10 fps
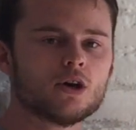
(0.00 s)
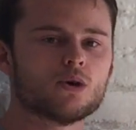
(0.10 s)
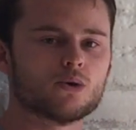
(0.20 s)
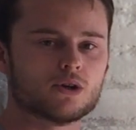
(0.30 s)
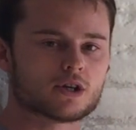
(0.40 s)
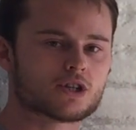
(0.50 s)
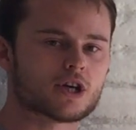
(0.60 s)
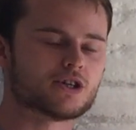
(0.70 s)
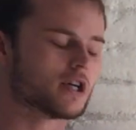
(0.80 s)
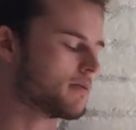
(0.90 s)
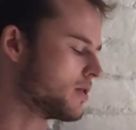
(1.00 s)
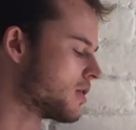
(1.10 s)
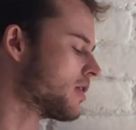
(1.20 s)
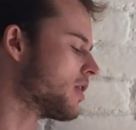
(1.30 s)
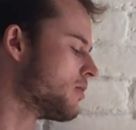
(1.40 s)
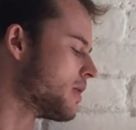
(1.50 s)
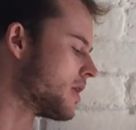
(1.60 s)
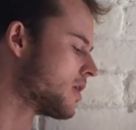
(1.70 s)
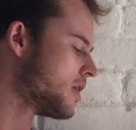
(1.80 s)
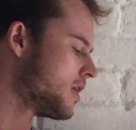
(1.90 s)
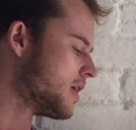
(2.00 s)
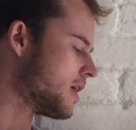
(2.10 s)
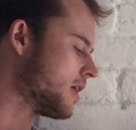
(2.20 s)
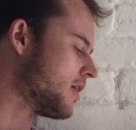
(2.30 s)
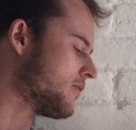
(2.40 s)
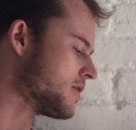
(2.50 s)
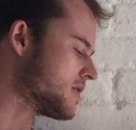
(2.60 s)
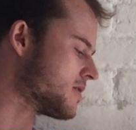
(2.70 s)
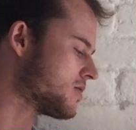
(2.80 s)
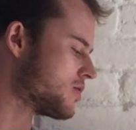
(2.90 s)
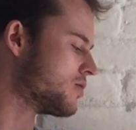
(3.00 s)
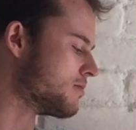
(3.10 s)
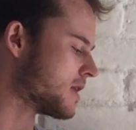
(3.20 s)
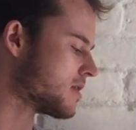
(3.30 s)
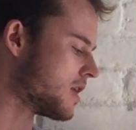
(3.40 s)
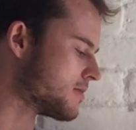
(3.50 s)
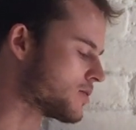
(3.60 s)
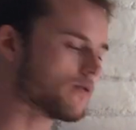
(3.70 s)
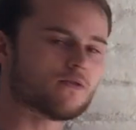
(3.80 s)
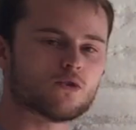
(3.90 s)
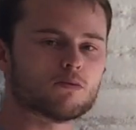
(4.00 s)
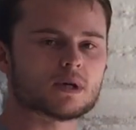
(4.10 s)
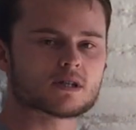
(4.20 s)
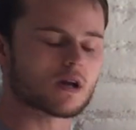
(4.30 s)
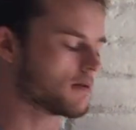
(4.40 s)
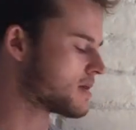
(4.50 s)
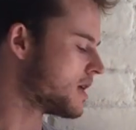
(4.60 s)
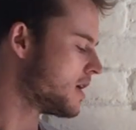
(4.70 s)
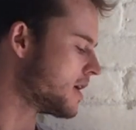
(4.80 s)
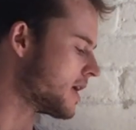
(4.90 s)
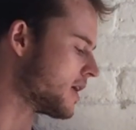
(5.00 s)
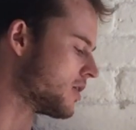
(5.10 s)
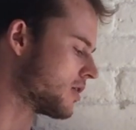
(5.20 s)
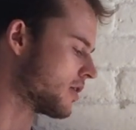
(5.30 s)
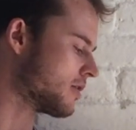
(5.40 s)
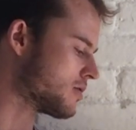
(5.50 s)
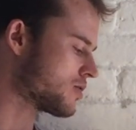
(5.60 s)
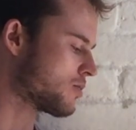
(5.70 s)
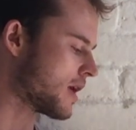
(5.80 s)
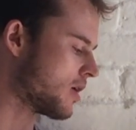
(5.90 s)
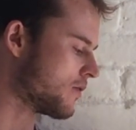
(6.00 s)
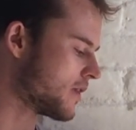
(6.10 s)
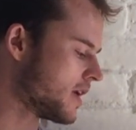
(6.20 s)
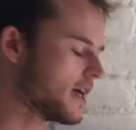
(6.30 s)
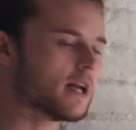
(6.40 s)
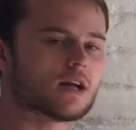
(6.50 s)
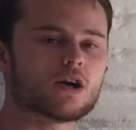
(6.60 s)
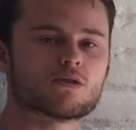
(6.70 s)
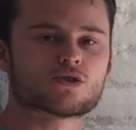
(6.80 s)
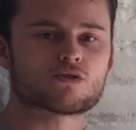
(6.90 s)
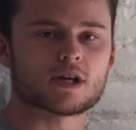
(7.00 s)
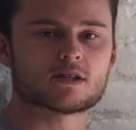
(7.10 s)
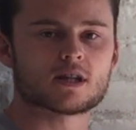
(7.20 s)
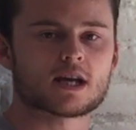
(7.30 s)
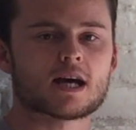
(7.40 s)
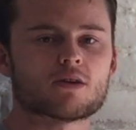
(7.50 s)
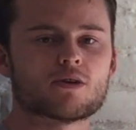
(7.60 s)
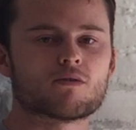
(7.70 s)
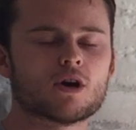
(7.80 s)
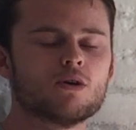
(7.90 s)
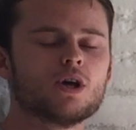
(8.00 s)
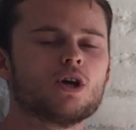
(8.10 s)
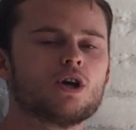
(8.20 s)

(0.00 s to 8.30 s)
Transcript: Or you could change it up. You could go with for instance 2 muscle ups or 4 muscle ups, and then you could go to 12 and then go straight to the calorie row.